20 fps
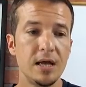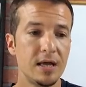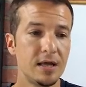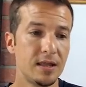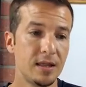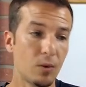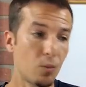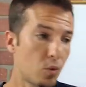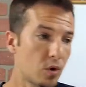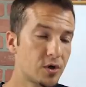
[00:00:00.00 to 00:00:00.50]

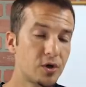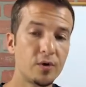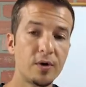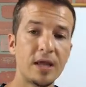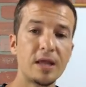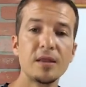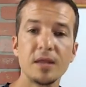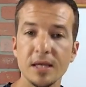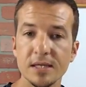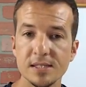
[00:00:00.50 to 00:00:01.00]
that we're doing
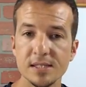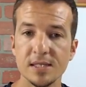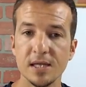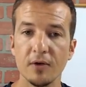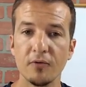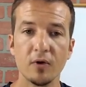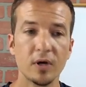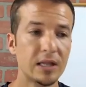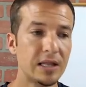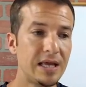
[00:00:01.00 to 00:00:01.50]
things
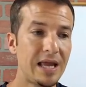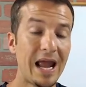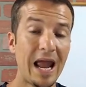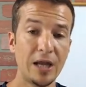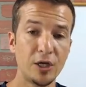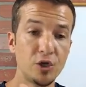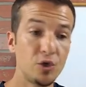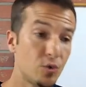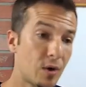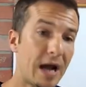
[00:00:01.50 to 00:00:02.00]
differently and
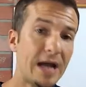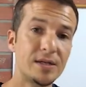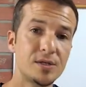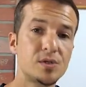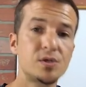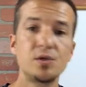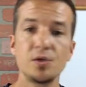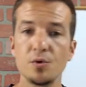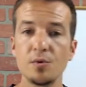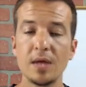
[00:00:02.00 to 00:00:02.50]
you guys
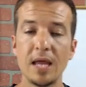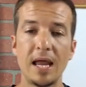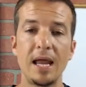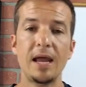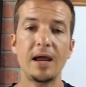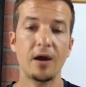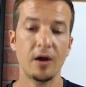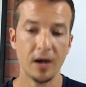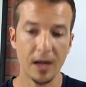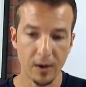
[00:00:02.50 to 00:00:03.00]
do
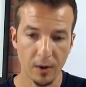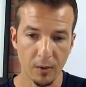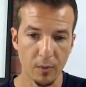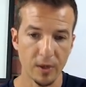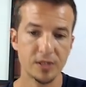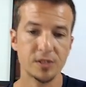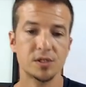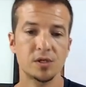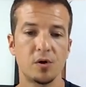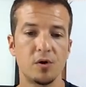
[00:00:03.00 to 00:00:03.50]
care. And I wanna
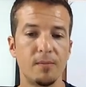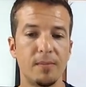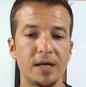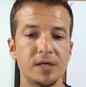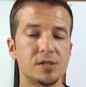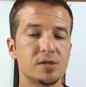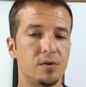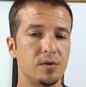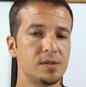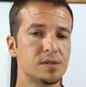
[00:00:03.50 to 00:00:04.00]
show them by
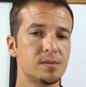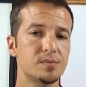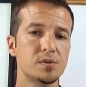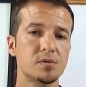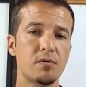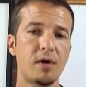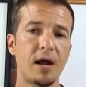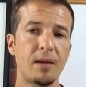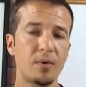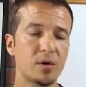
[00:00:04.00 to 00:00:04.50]
showing
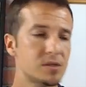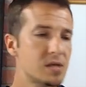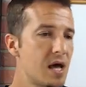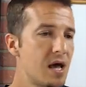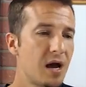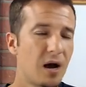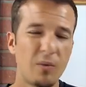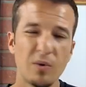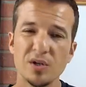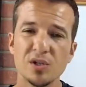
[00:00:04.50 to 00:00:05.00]
subscribers.
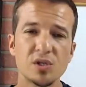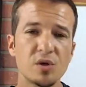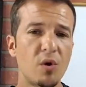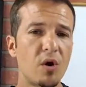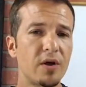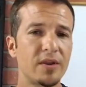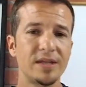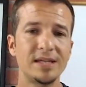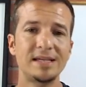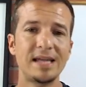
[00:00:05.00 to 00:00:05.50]
I wanna show all
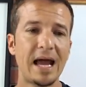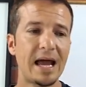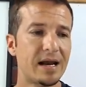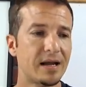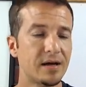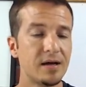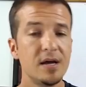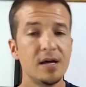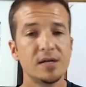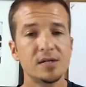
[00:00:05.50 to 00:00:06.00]
the data
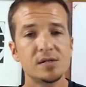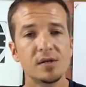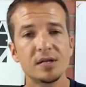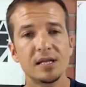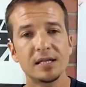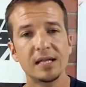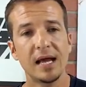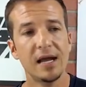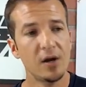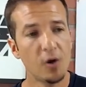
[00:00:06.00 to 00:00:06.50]
so that
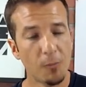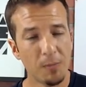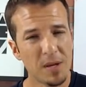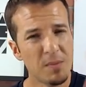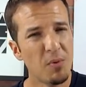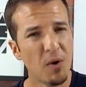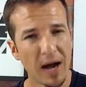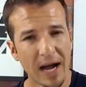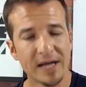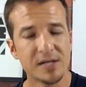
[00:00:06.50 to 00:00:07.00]
they know
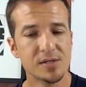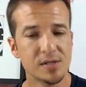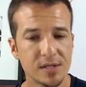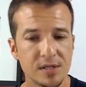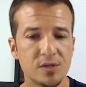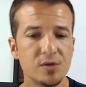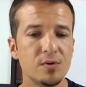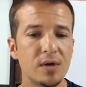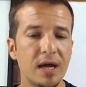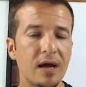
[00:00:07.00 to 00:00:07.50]
people actually
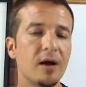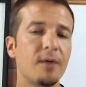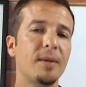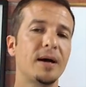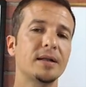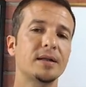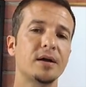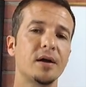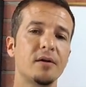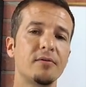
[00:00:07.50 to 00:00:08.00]
do care about
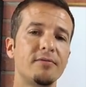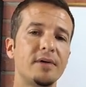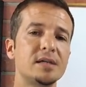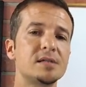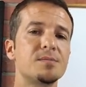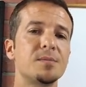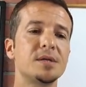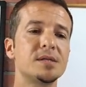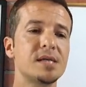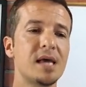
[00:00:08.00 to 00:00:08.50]
their
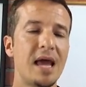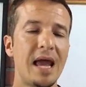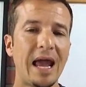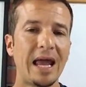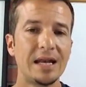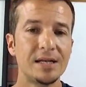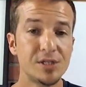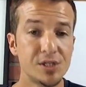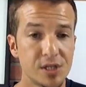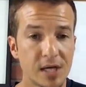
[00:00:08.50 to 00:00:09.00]
investments
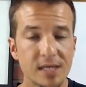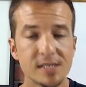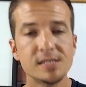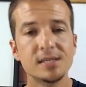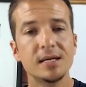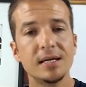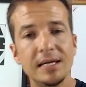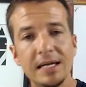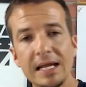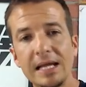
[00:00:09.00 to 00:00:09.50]
and just
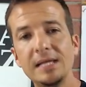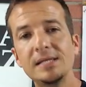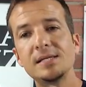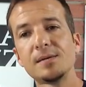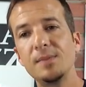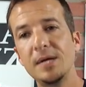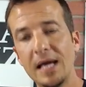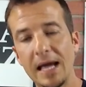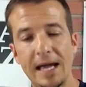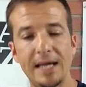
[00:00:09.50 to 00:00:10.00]
need to
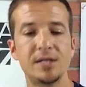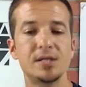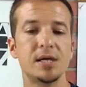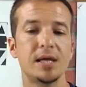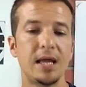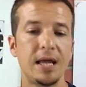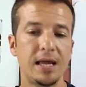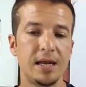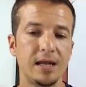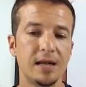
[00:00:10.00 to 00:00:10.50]
be
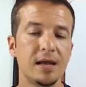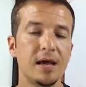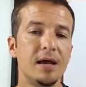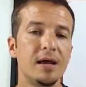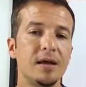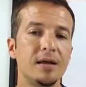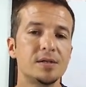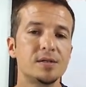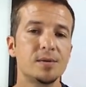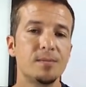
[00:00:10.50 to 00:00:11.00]
educated
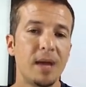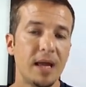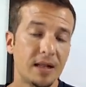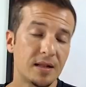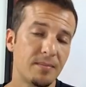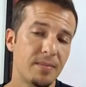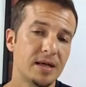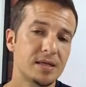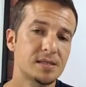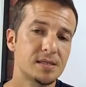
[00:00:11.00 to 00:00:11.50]
to make the
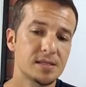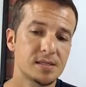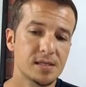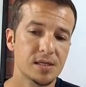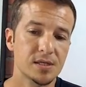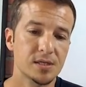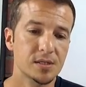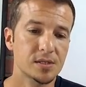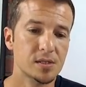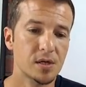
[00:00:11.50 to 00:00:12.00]
best
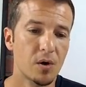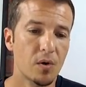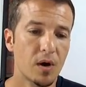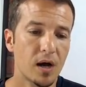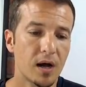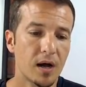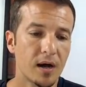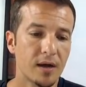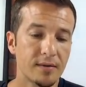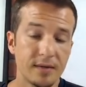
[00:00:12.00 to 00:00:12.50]
decision. So
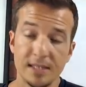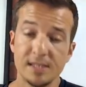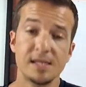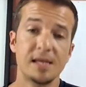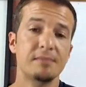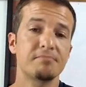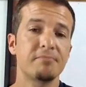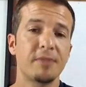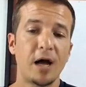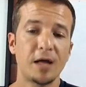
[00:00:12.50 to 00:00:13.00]
that's
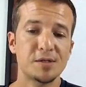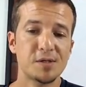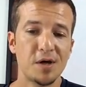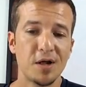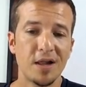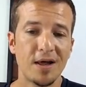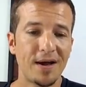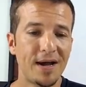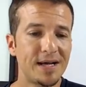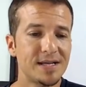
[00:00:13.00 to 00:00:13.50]
it. That's all
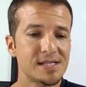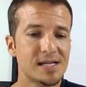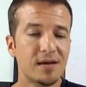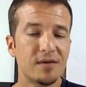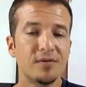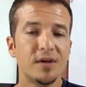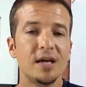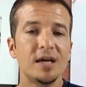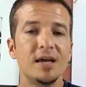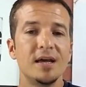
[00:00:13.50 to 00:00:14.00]
I ask of
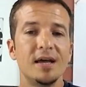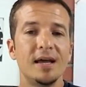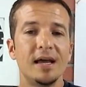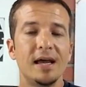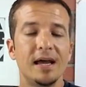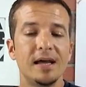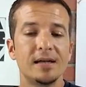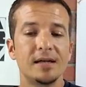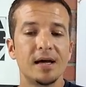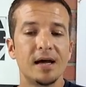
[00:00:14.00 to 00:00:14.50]
you,
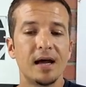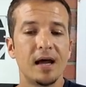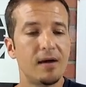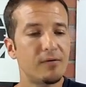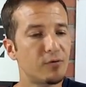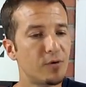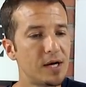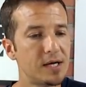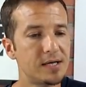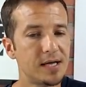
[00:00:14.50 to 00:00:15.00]
and have a
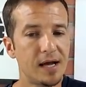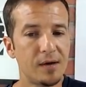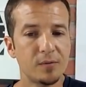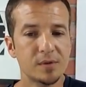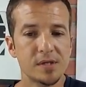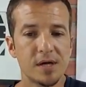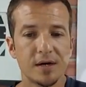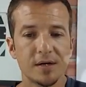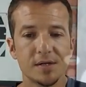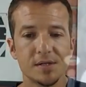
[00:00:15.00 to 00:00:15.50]
great day. We'll
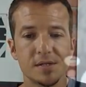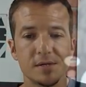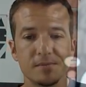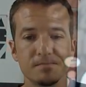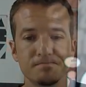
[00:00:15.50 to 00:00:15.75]
talk to you soon.